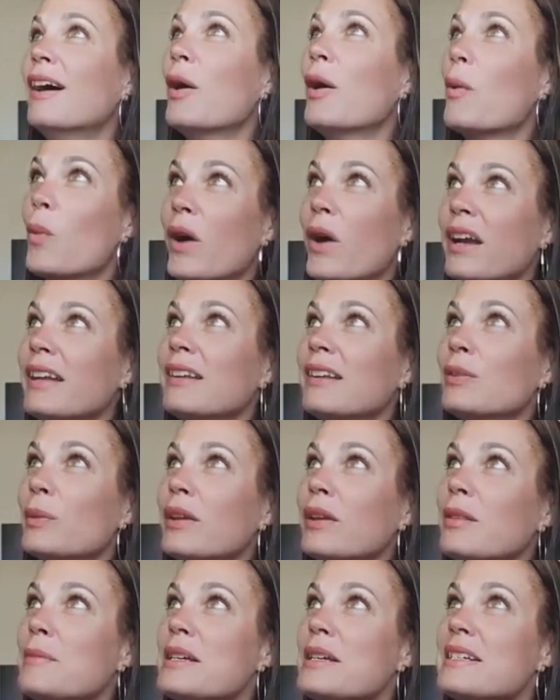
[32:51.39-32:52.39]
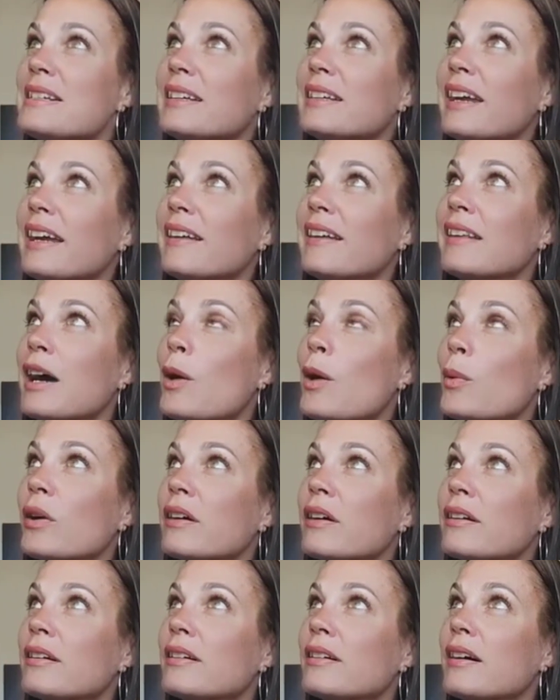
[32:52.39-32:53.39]
What is with me today on that
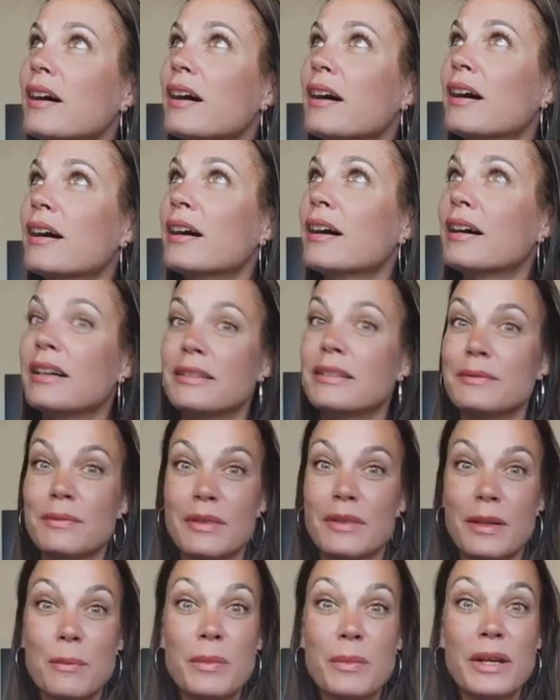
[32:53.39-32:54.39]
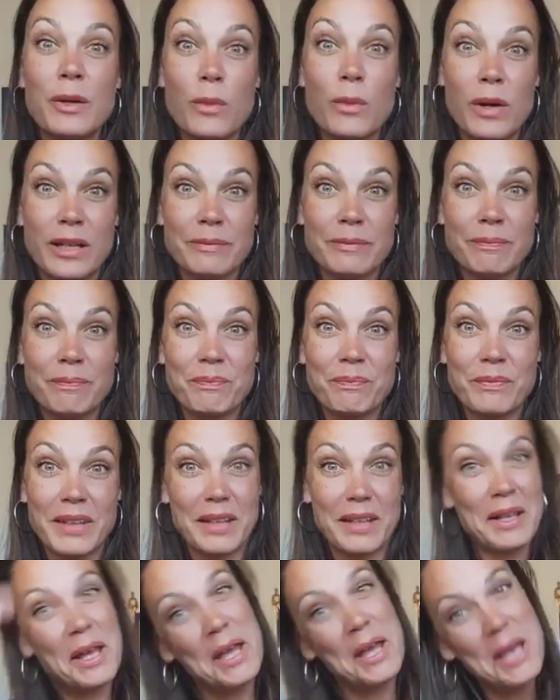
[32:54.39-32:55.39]
word? The big one.
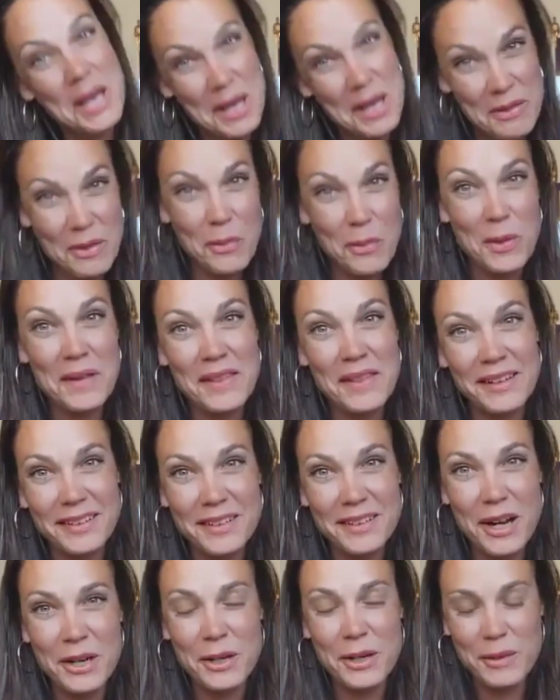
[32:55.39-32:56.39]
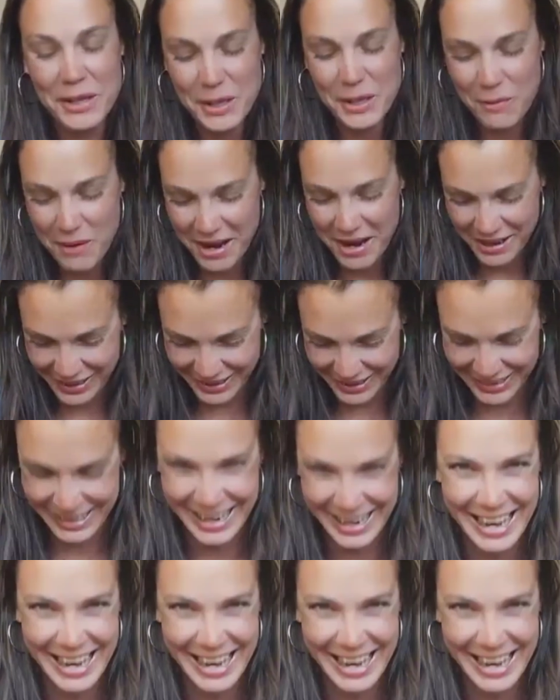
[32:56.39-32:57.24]
The one that's not going away.